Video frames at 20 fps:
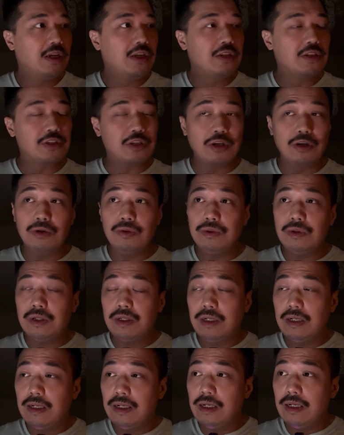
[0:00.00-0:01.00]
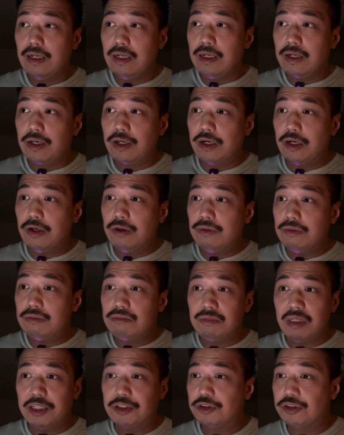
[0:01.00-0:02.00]
So,
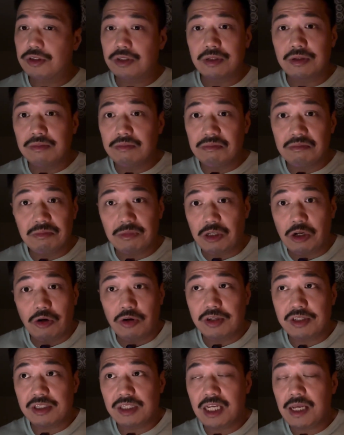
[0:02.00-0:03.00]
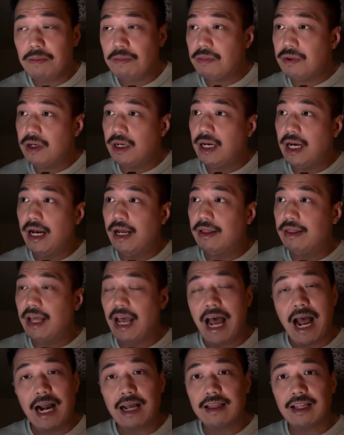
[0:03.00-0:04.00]
they just go to sleep, and they
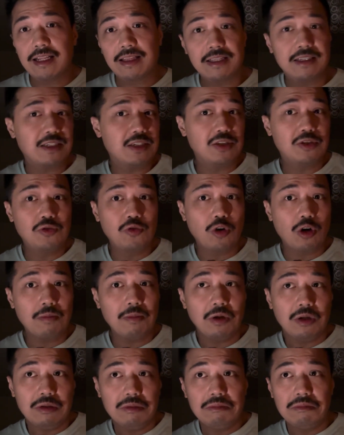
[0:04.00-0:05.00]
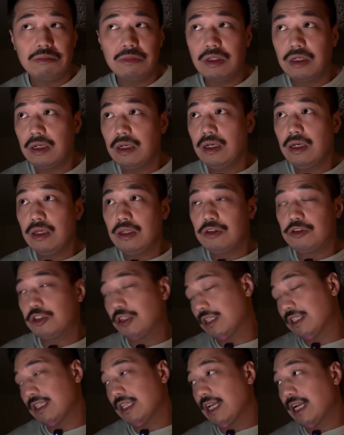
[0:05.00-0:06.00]
act like this is normal,
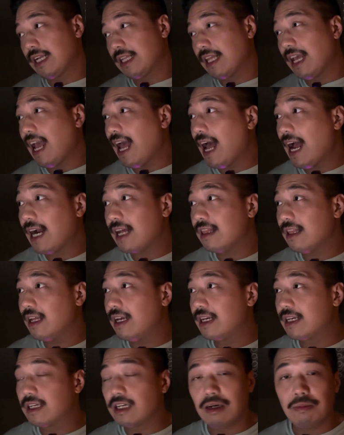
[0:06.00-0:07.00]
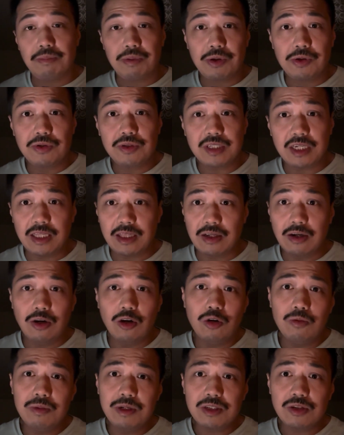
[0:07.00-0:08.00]
just like they act like abuse at the
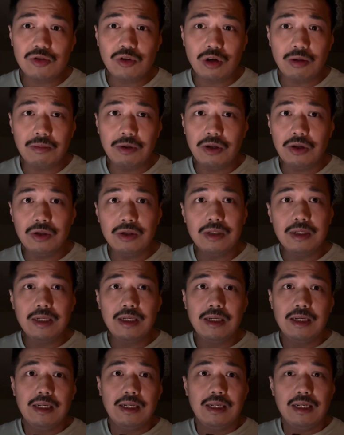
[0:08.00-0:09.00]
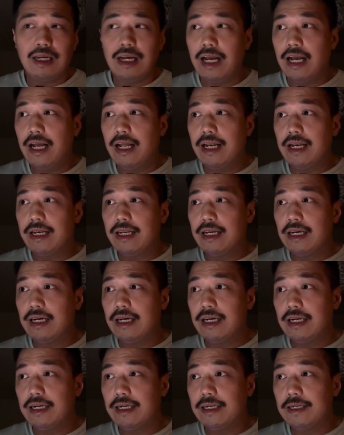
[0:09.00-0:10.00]
home is normal, and
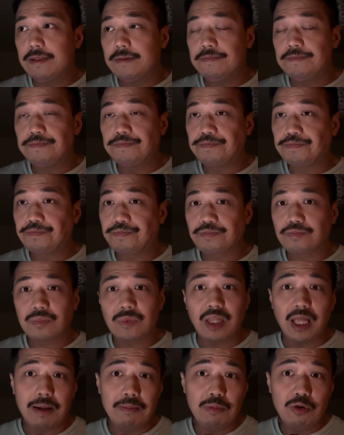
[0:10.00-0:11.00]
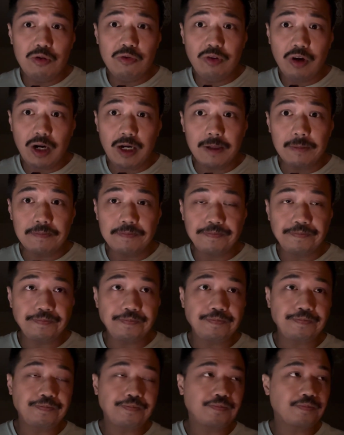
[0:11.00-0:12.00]
they move on.
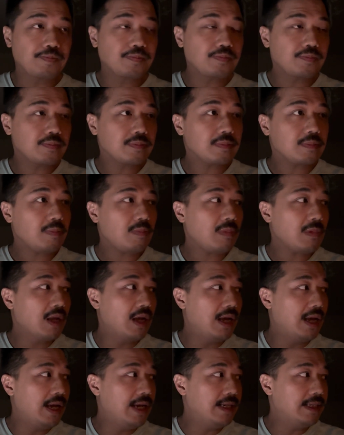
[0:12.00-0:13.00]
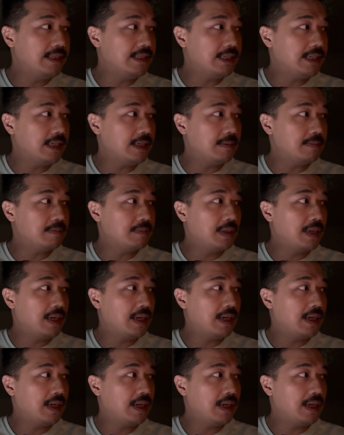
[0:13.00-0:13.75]
And